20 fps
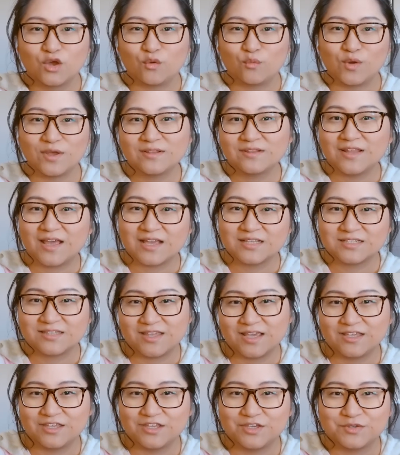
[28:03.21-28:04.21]
One last
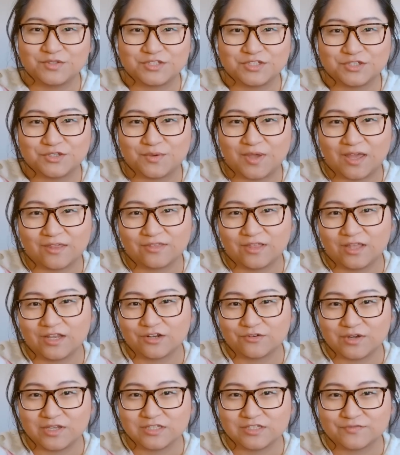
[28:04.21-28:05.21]
thank you to
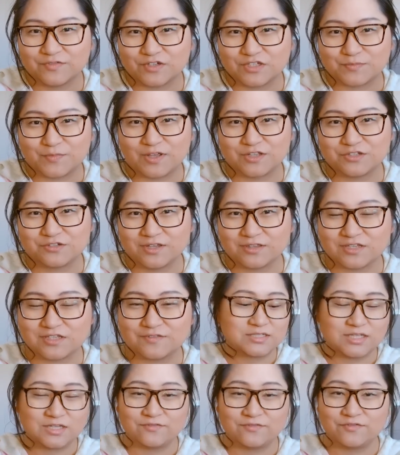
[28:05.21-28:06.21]
Athletic Greens for sponsoring
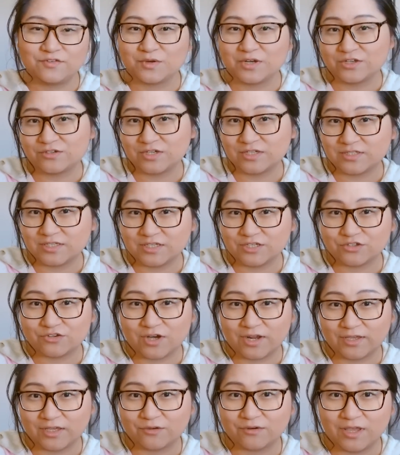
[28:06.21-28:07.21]
this. If you are interested in
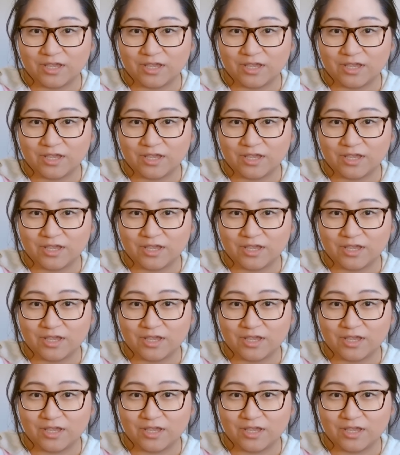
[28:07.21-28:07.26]
trying out